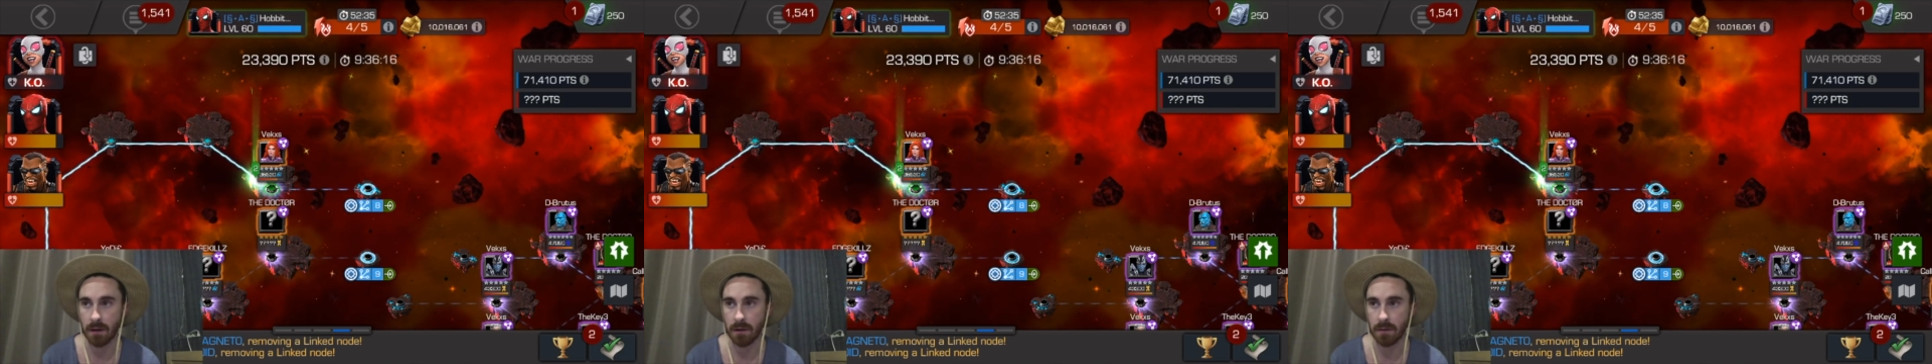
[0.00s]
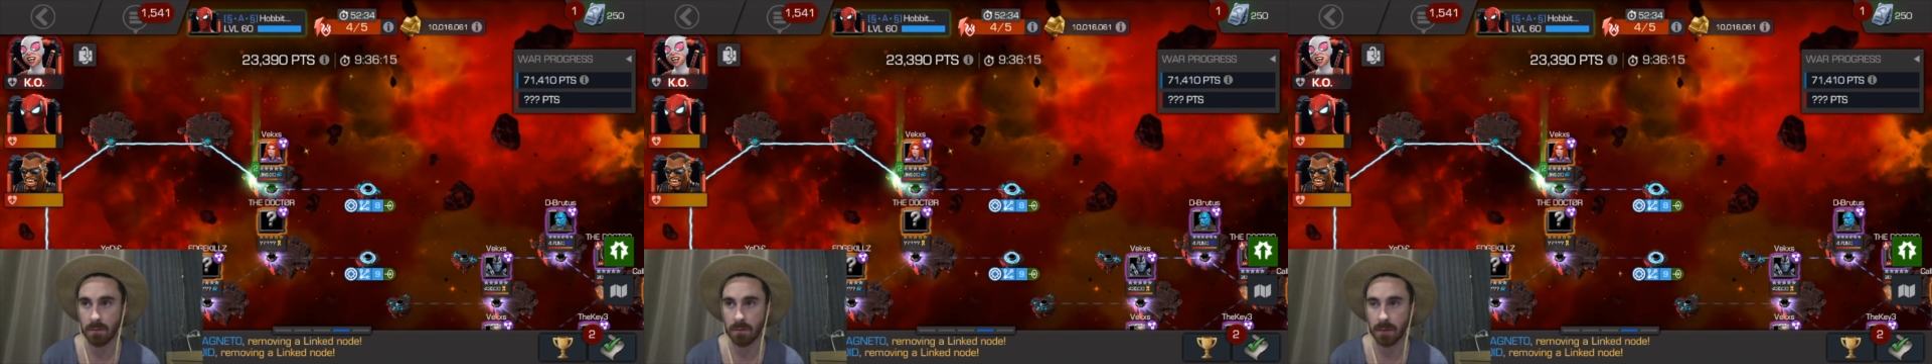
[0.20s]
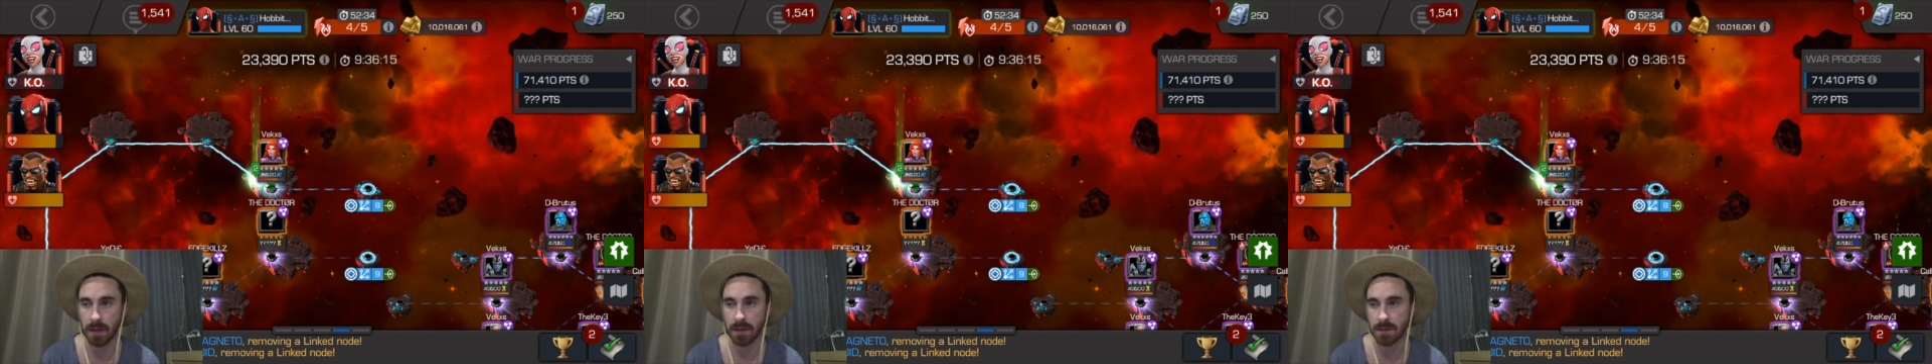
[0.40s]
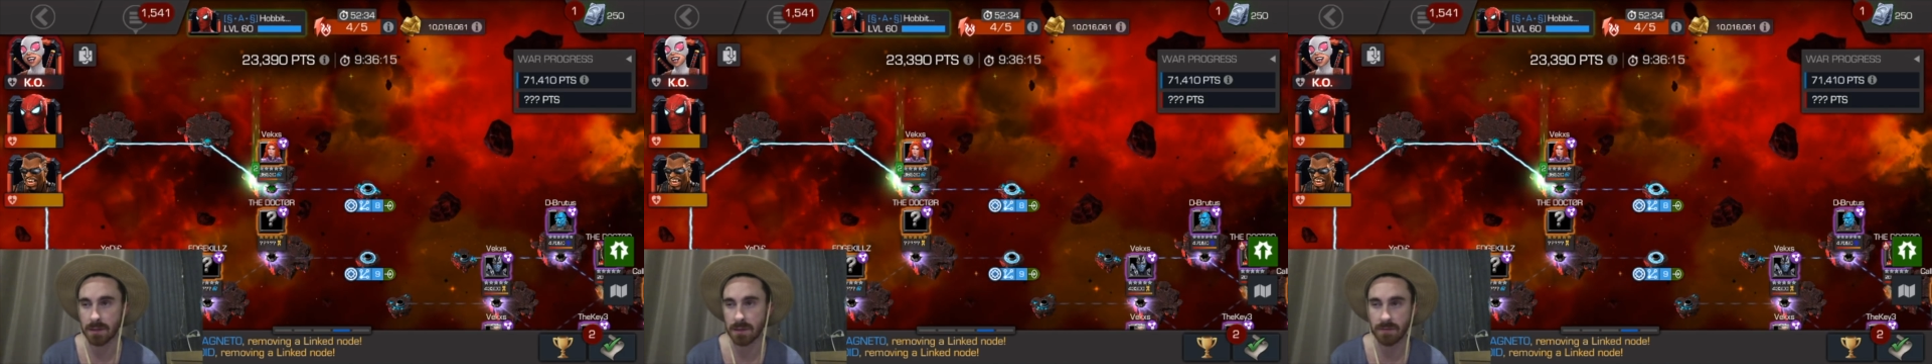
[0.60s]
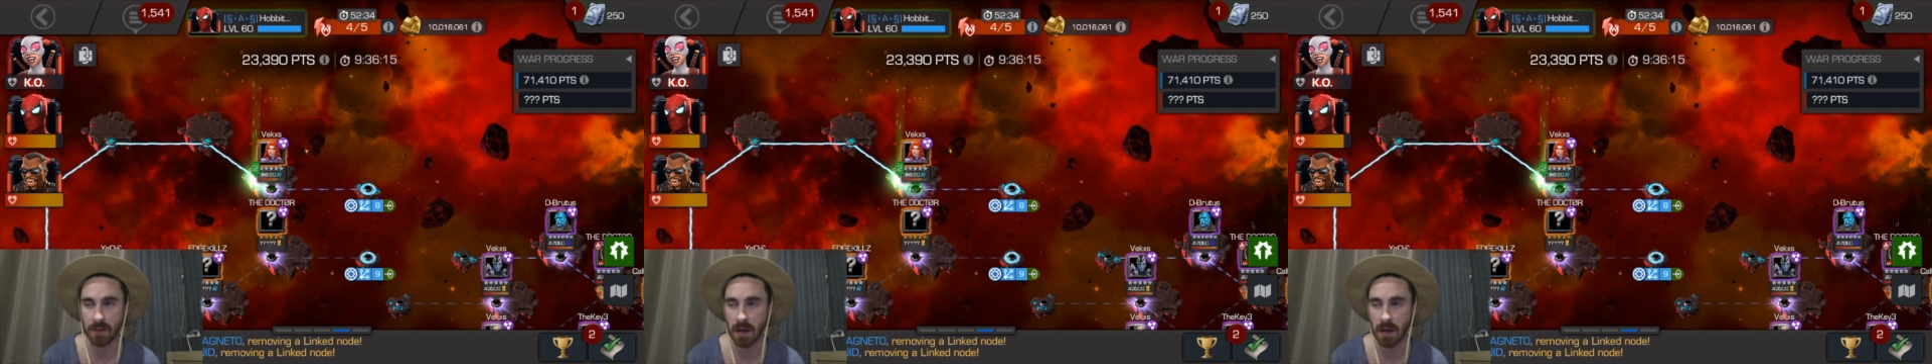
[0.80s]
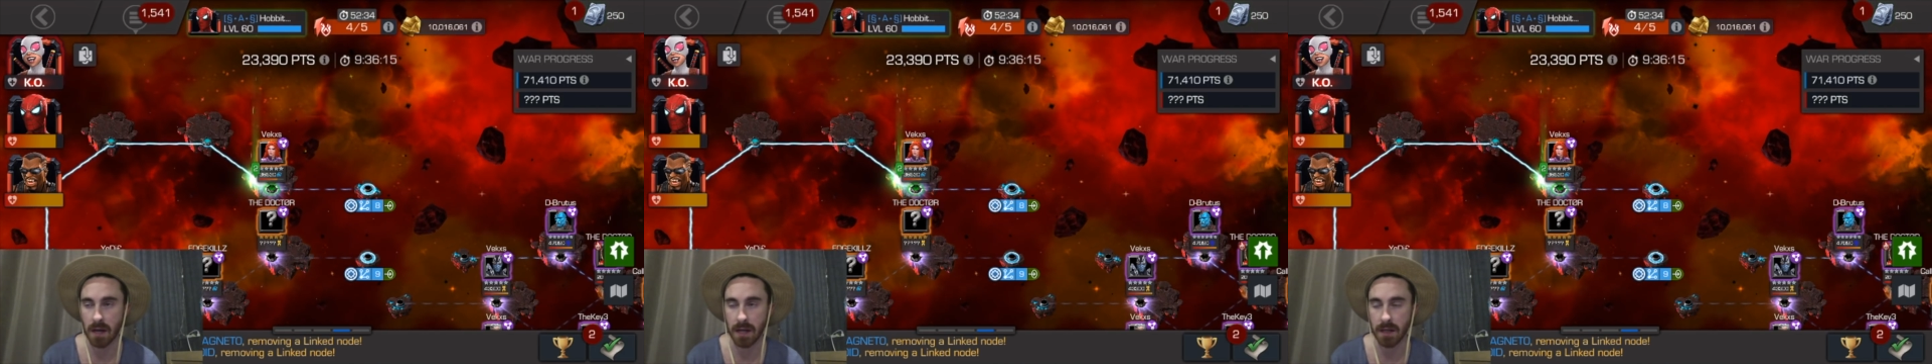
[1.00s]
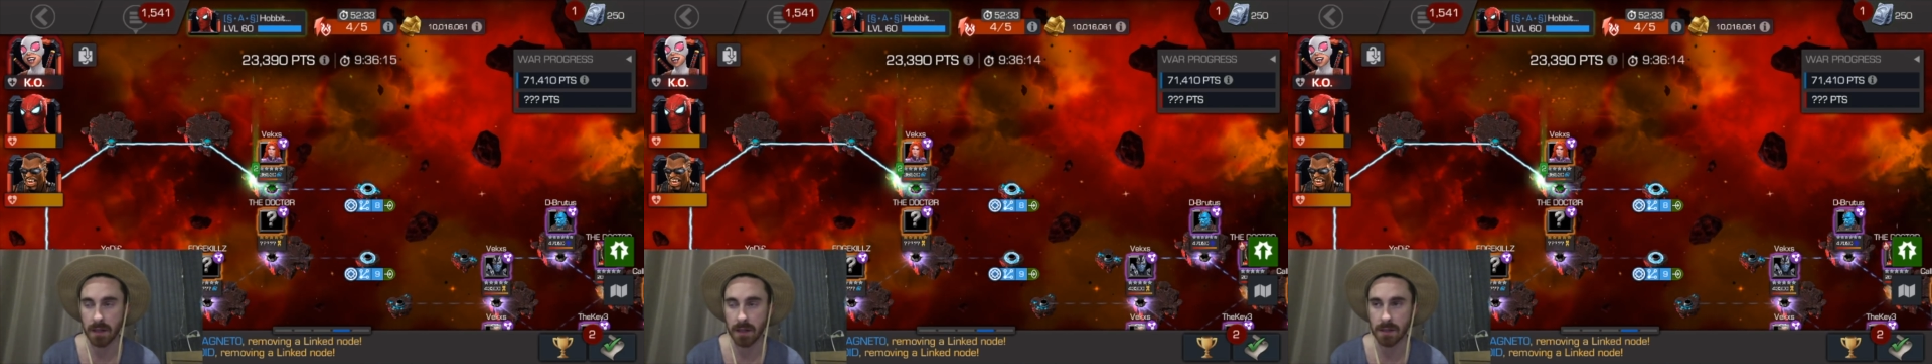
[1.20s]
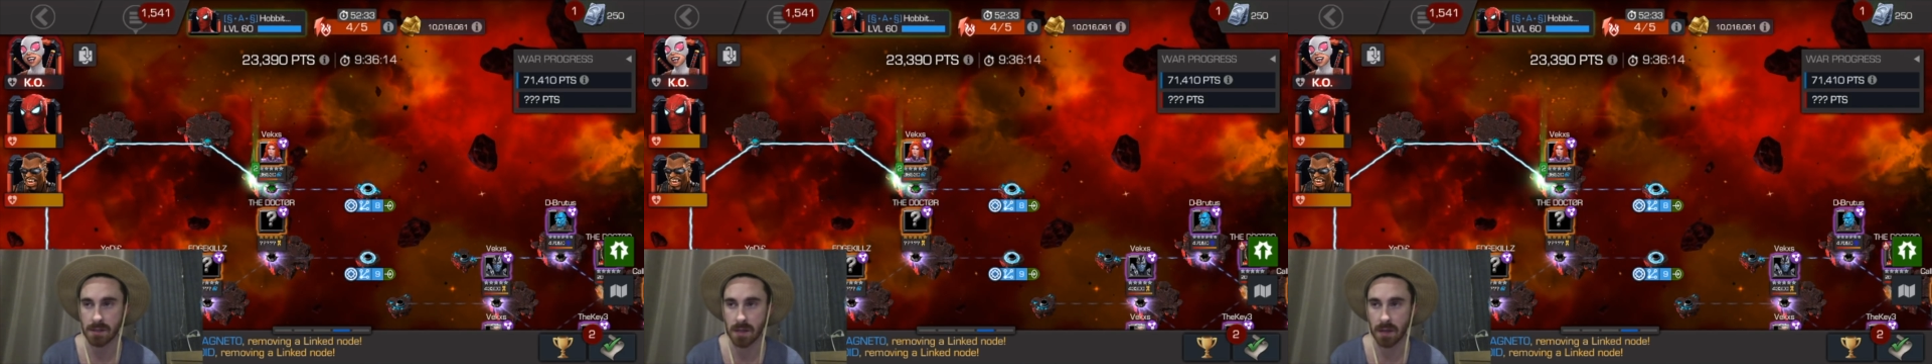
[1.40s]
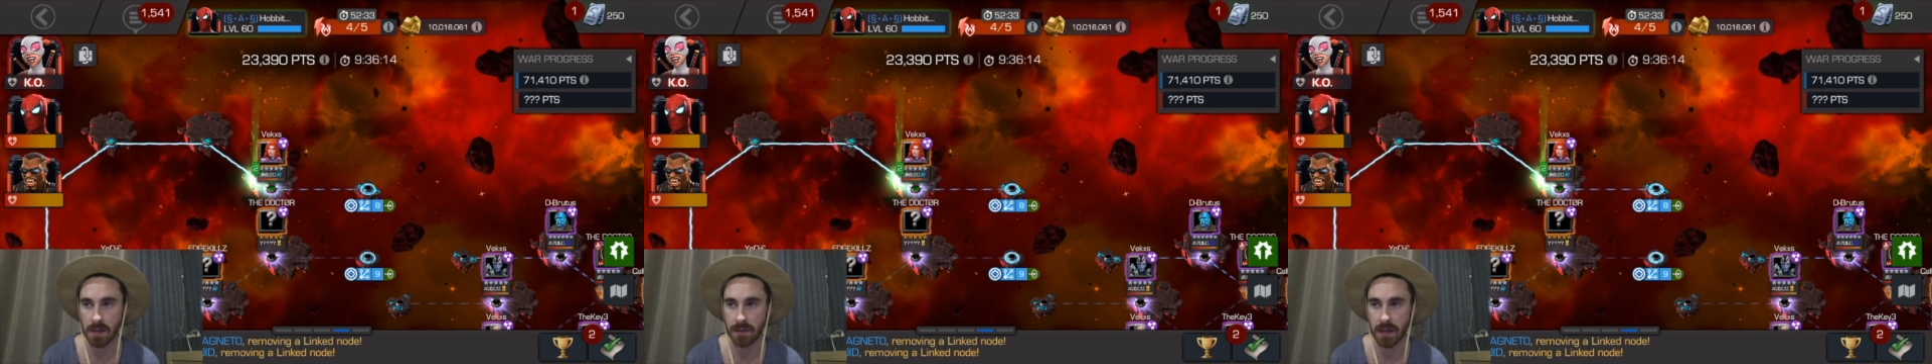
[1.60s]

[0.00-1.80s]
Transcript: but it's fine. It's not